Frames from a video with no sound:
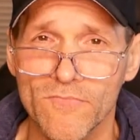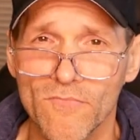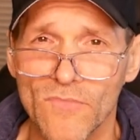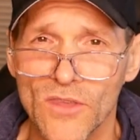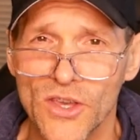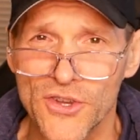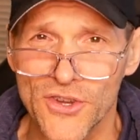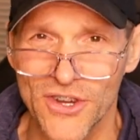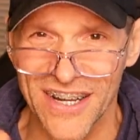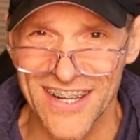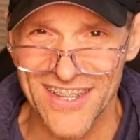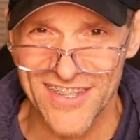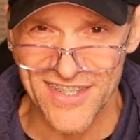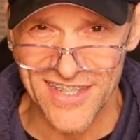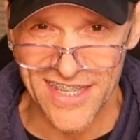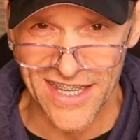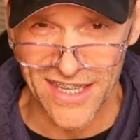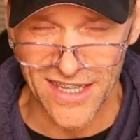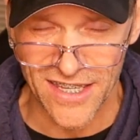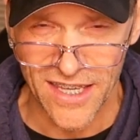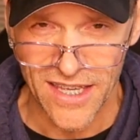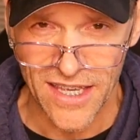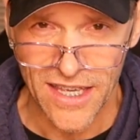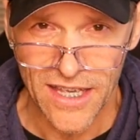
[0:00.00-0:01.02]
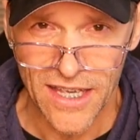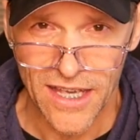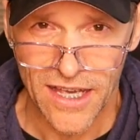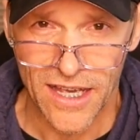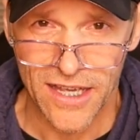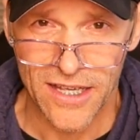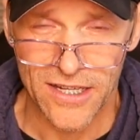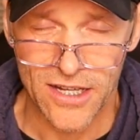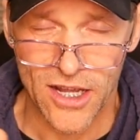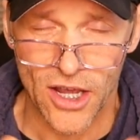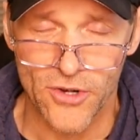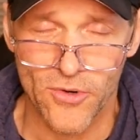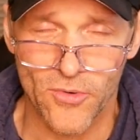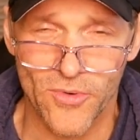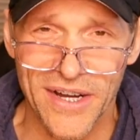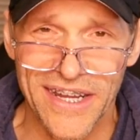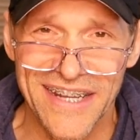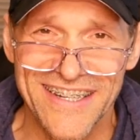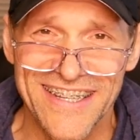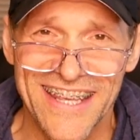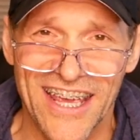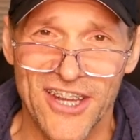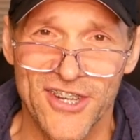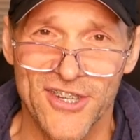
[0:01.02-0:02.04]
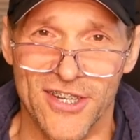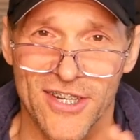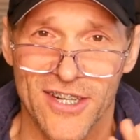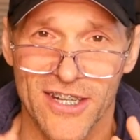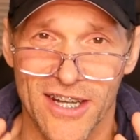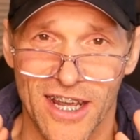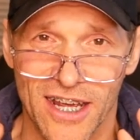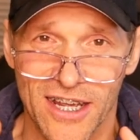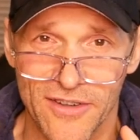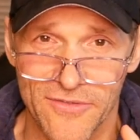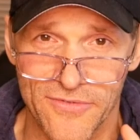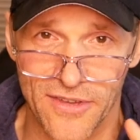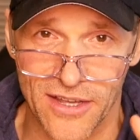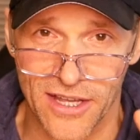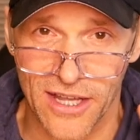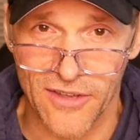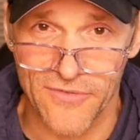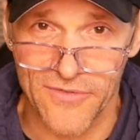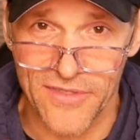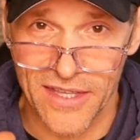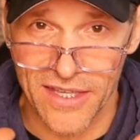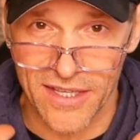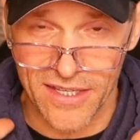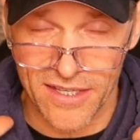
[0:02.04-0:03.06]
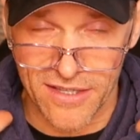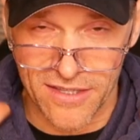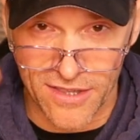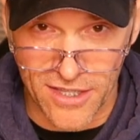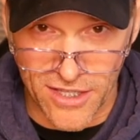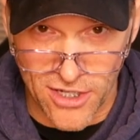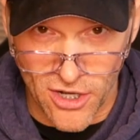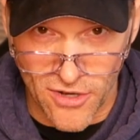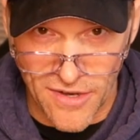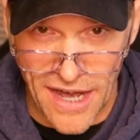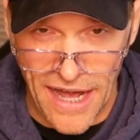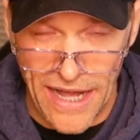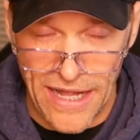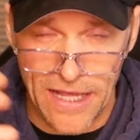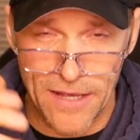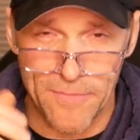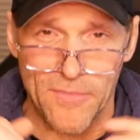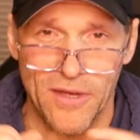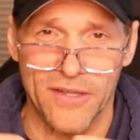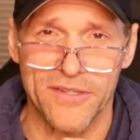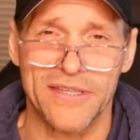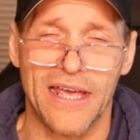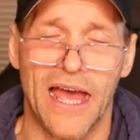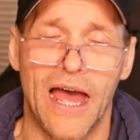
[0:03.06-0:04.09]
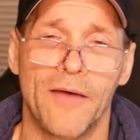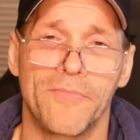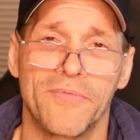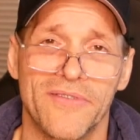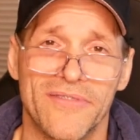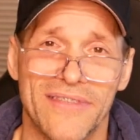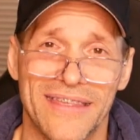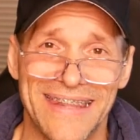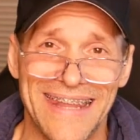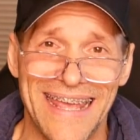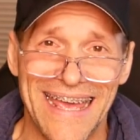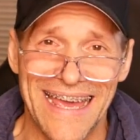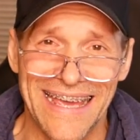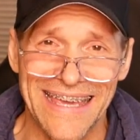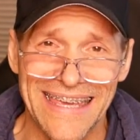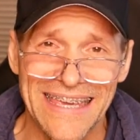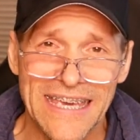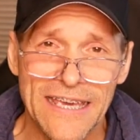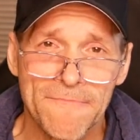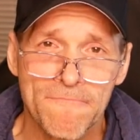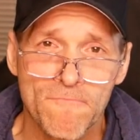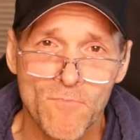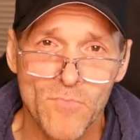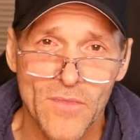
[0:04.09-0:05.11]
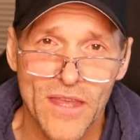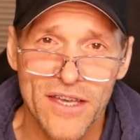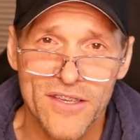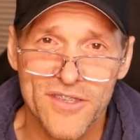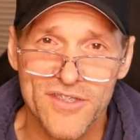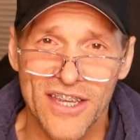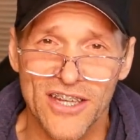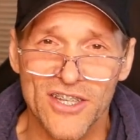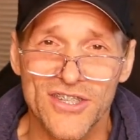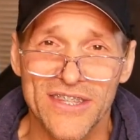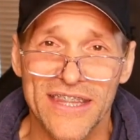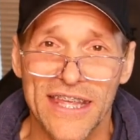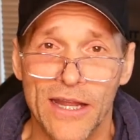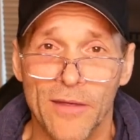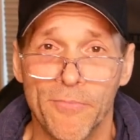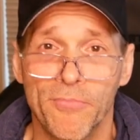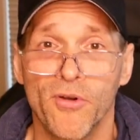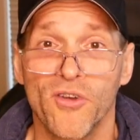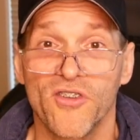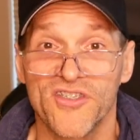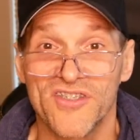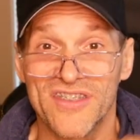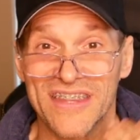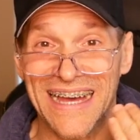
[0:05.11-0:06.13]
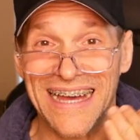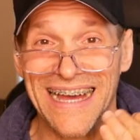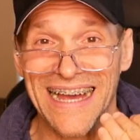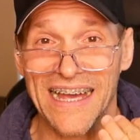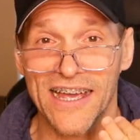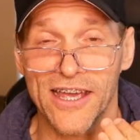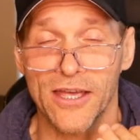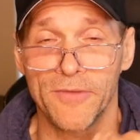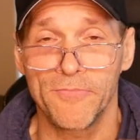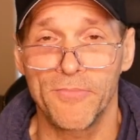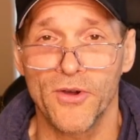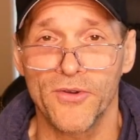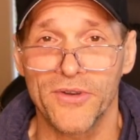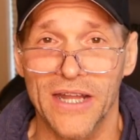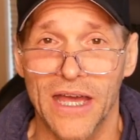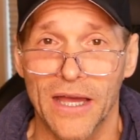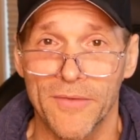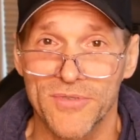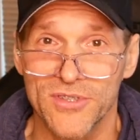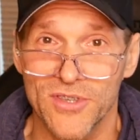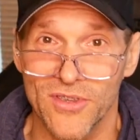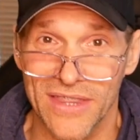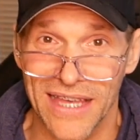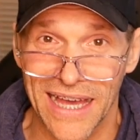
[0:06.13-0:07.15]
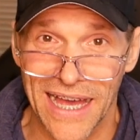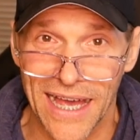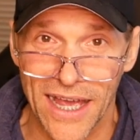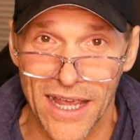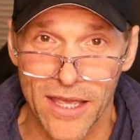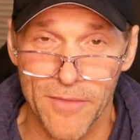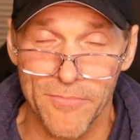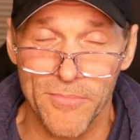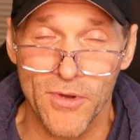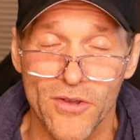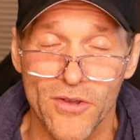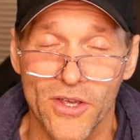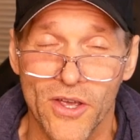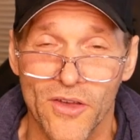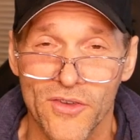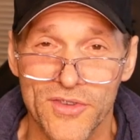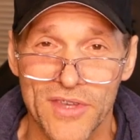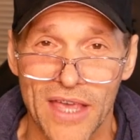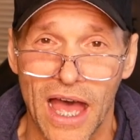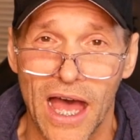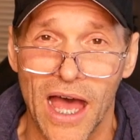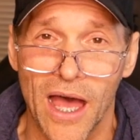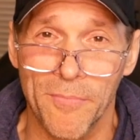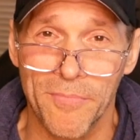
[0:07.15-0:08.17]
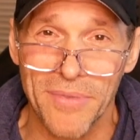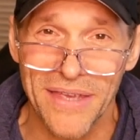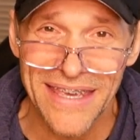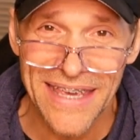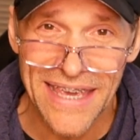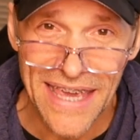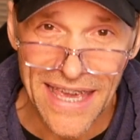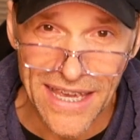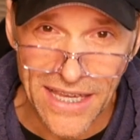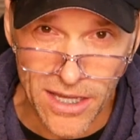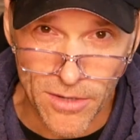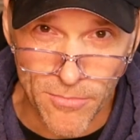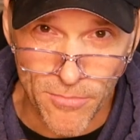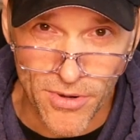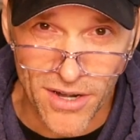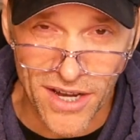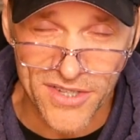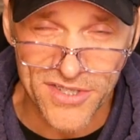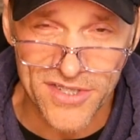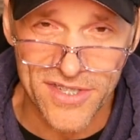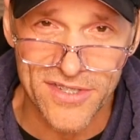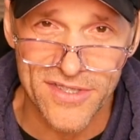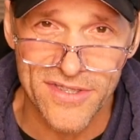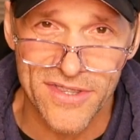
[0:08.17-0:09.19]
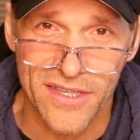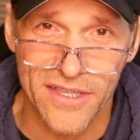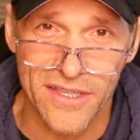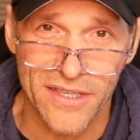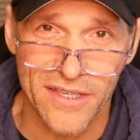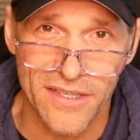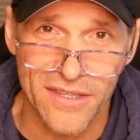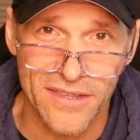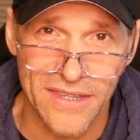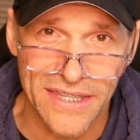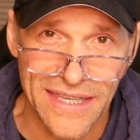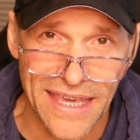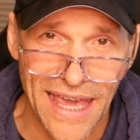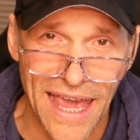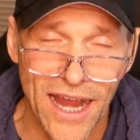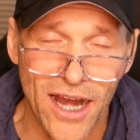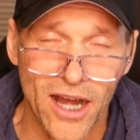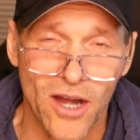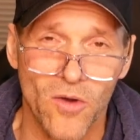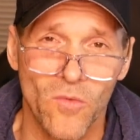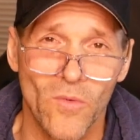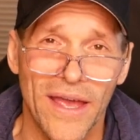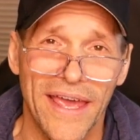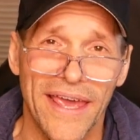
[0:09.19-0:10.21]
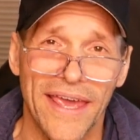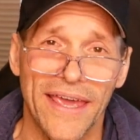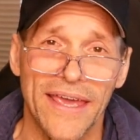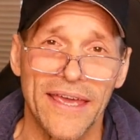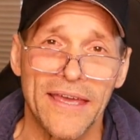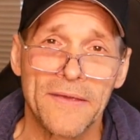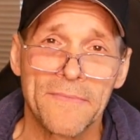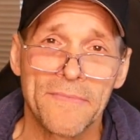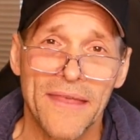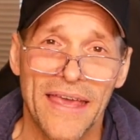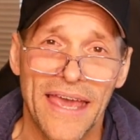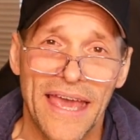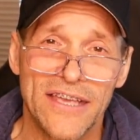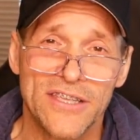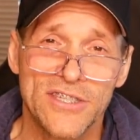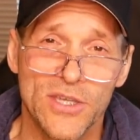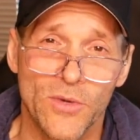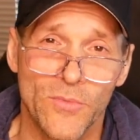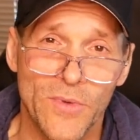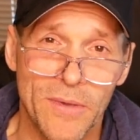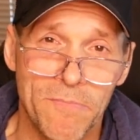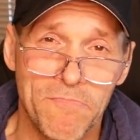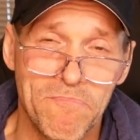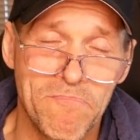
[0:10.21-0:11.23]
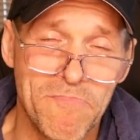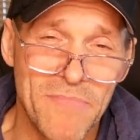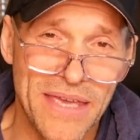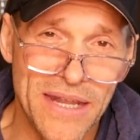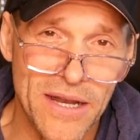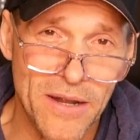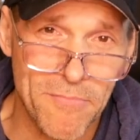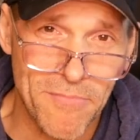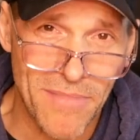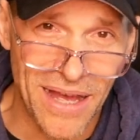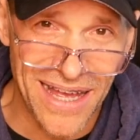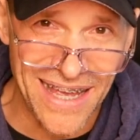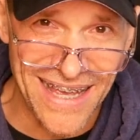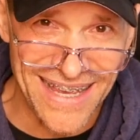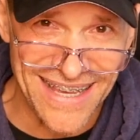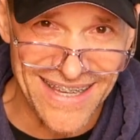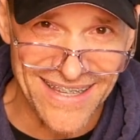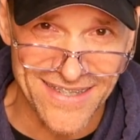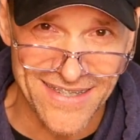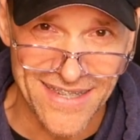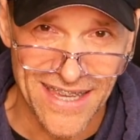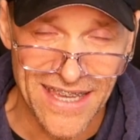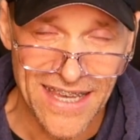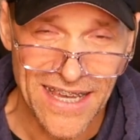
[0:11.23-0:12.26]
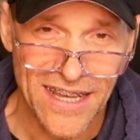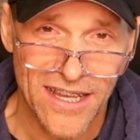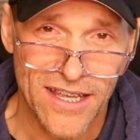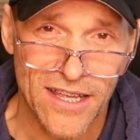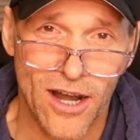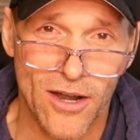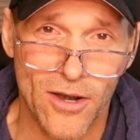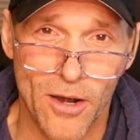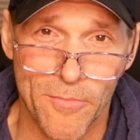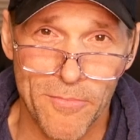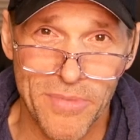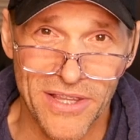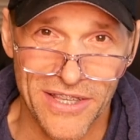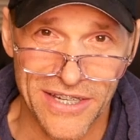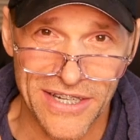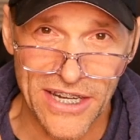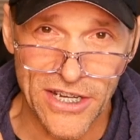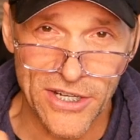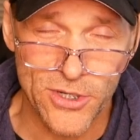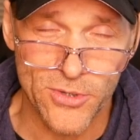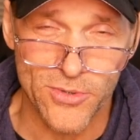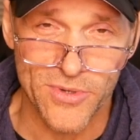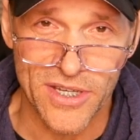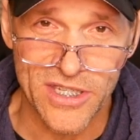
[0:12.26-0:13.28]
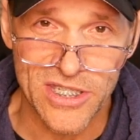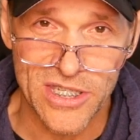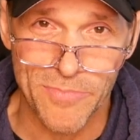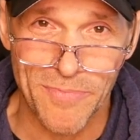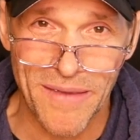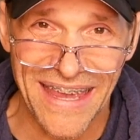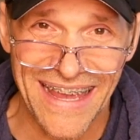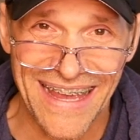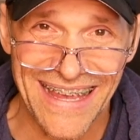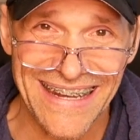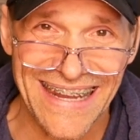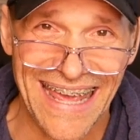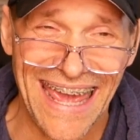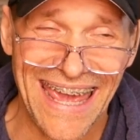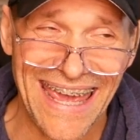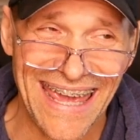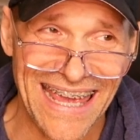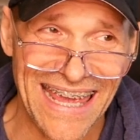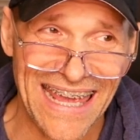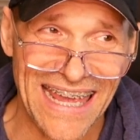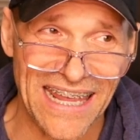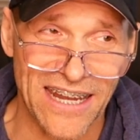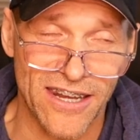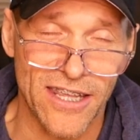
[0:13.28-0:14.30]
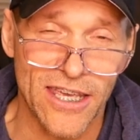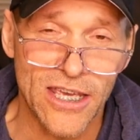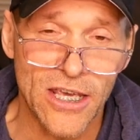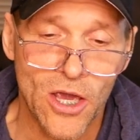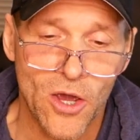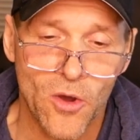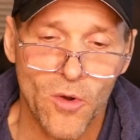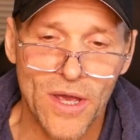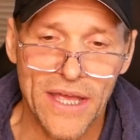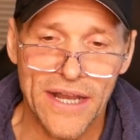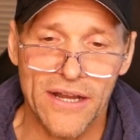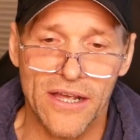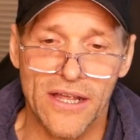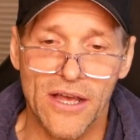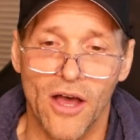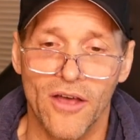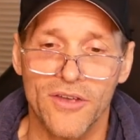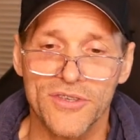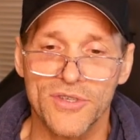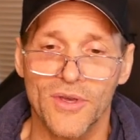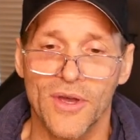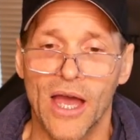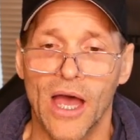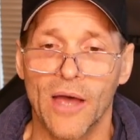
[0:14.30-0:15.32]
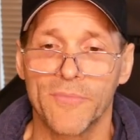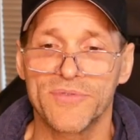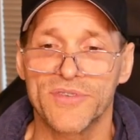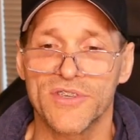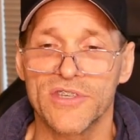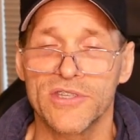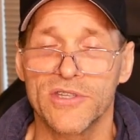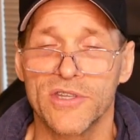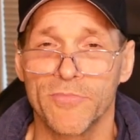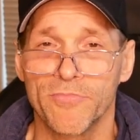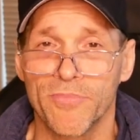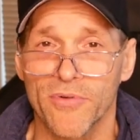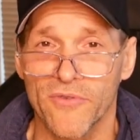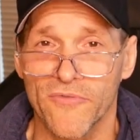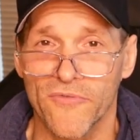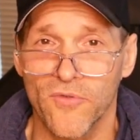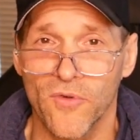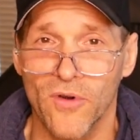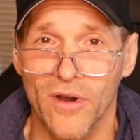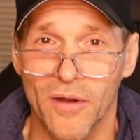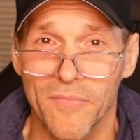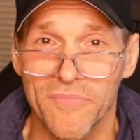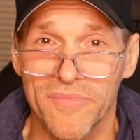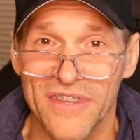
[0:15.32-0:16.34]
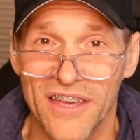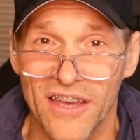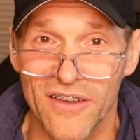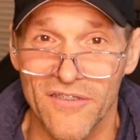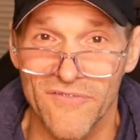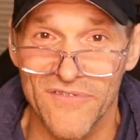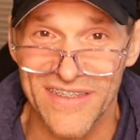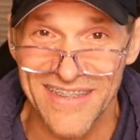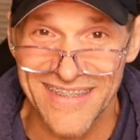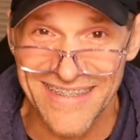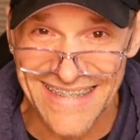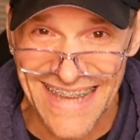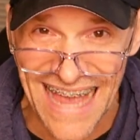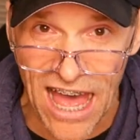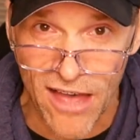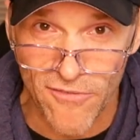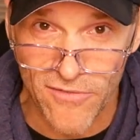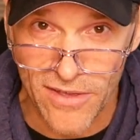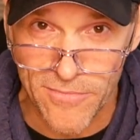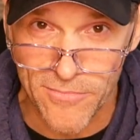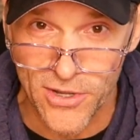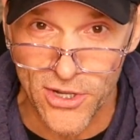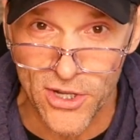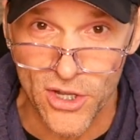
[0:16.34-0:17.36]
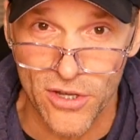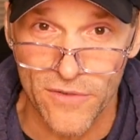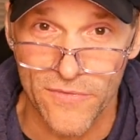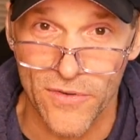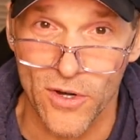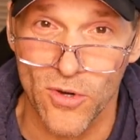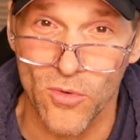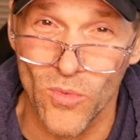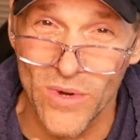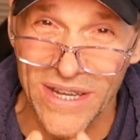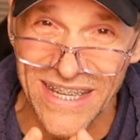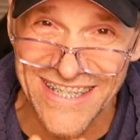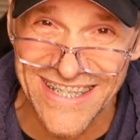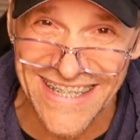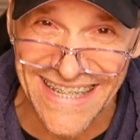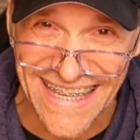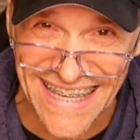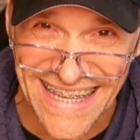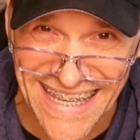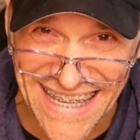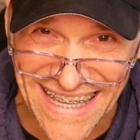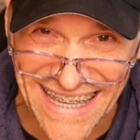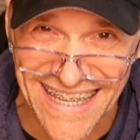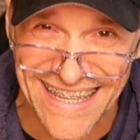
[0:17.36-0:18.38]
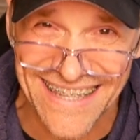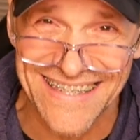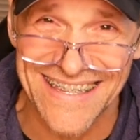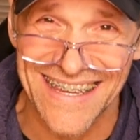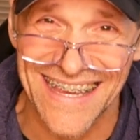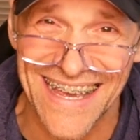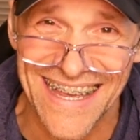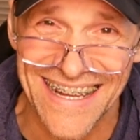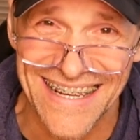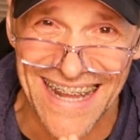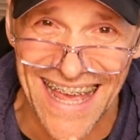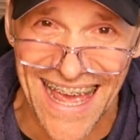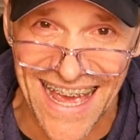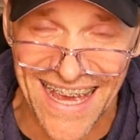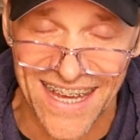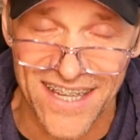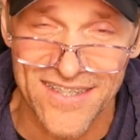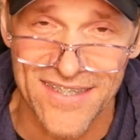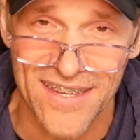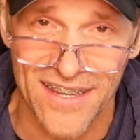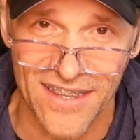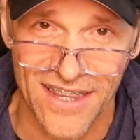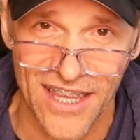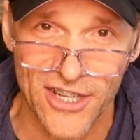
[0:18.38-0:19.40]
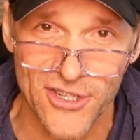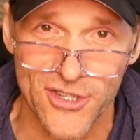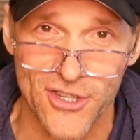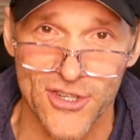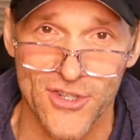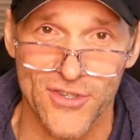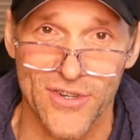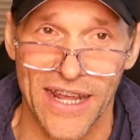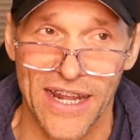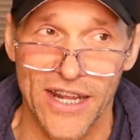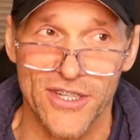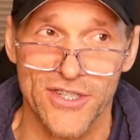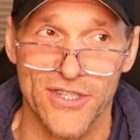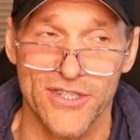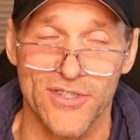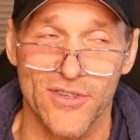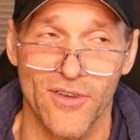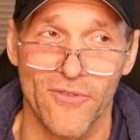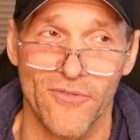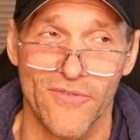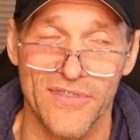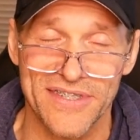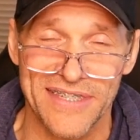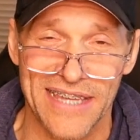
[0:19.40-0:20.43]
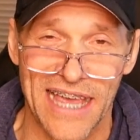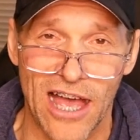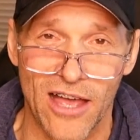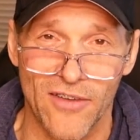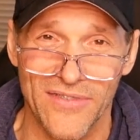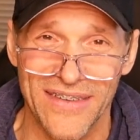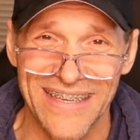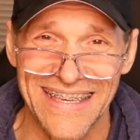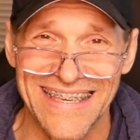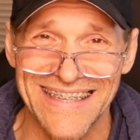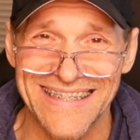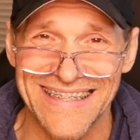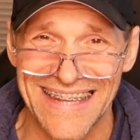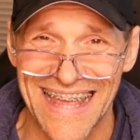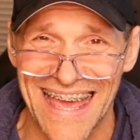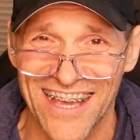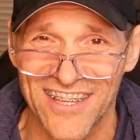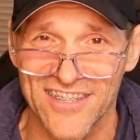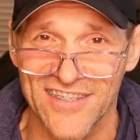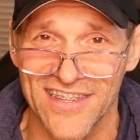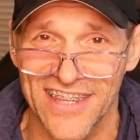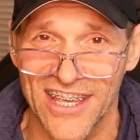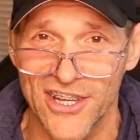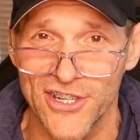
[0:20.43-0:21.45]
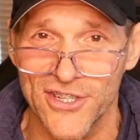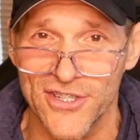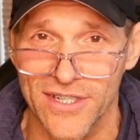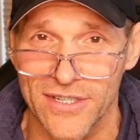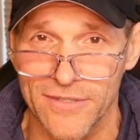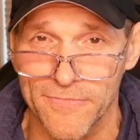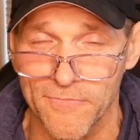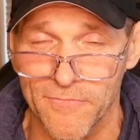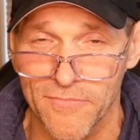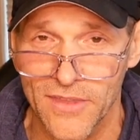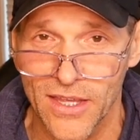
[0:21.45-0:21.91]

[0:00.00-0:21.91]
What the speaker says: you're going to see an orientation of the cranium on top of the neck such that it pulls the hyoid bone up. So the hyoid goes up, it compresses the airway, and so we minimize our ability to expand. And it also helps us to perform the Valsalva maneuver, which is an exhalation strategy. So Valsalva is an exhalation